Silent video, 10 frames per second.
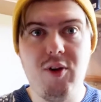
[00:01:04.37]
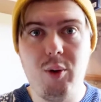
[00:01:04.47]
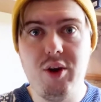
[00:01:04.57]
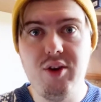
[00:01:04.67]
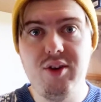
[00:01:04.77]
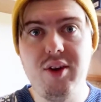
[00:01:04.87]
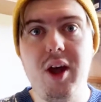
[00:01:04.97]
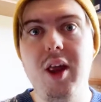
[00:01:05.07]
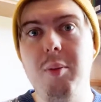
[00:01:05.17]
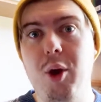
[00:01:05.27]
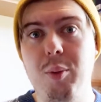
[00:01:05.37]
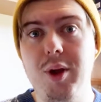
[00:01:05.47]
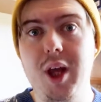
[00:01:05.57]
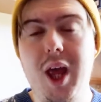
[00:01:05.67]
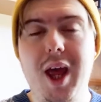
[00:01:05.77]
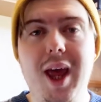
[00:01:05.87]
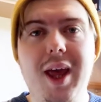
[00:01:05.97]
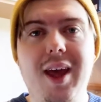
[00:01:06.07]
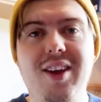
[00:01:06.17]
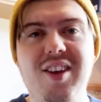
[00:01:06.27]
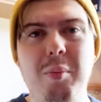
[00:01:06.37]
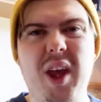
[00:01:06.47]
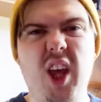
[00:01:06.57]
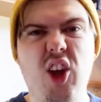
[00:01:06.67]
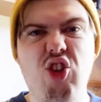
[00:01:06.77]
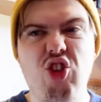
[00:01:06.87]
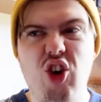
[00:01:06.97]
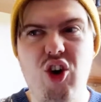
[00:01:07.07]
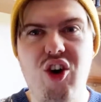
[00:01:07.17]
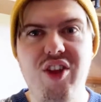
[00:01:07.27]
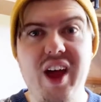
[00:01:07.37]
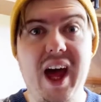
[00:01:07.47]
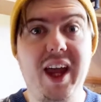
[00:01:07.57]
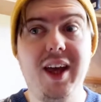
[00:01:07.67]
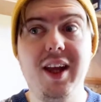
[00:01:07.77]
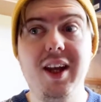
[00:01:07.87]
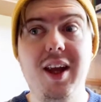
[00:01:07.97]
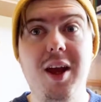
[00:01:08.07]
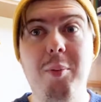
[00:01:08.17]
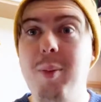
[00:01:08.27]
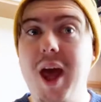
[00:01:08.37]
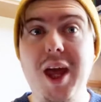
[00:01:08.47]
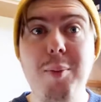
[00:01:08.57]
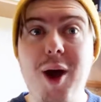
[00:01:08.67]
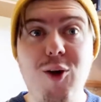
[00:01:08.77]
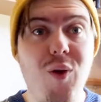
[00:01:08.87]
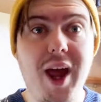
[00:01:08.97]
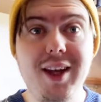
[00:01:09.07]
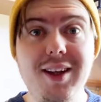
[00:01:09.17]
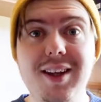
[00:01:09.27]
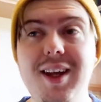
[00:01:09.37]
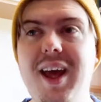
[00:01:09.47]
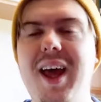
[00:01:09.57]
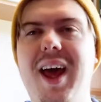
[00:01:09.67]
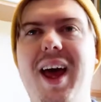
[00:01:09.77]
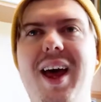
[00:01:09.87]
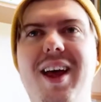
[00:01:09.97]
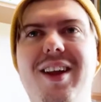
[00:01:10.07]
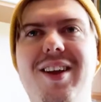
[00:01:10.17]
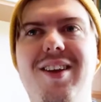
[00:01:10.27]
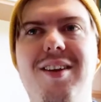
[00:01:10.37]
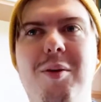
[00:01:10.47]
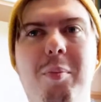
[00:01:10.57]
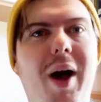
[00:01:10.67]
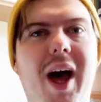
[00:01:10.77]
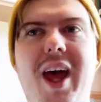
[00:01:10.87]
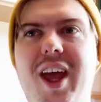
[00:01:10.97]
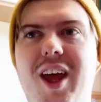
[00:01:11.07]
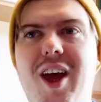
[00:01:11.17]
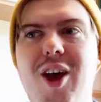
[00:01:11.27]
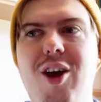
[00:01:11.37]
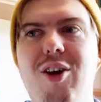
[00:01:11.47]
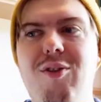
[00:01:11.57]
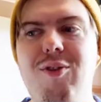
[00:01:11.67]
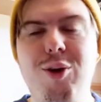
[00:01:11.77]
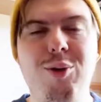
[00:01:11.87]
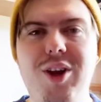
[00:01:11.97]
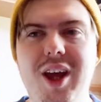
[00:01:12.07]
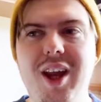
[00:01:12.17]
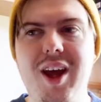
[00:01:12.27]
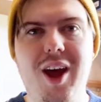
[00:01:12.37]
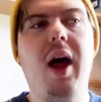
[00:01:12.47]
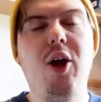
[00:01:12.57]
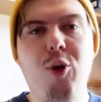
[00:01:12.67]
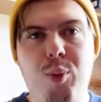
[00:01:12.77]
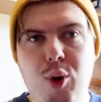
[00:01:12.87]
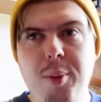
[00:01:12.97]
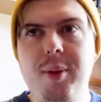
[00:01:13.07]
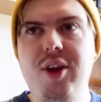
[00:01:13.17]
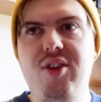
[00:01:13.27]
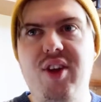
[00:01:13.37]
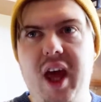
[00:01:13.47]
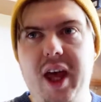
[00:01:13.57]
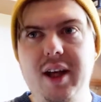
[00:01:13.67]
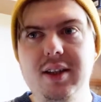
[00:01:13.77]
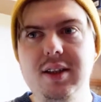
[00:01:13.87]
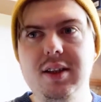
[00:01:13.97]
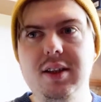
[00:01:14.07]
focus at the moment is making sure that I can pay my rent and buy food in. I could probably say